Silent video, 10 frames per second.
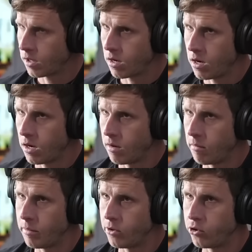Uh,
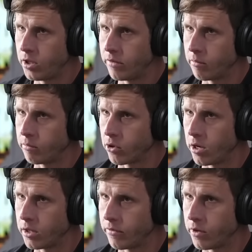maybe you should give a
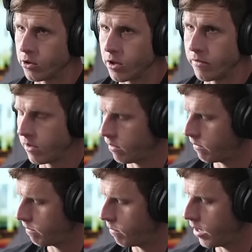broad definition sure. of it.
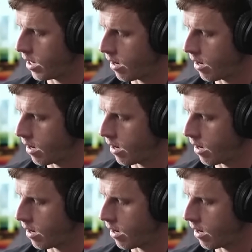But so yeah.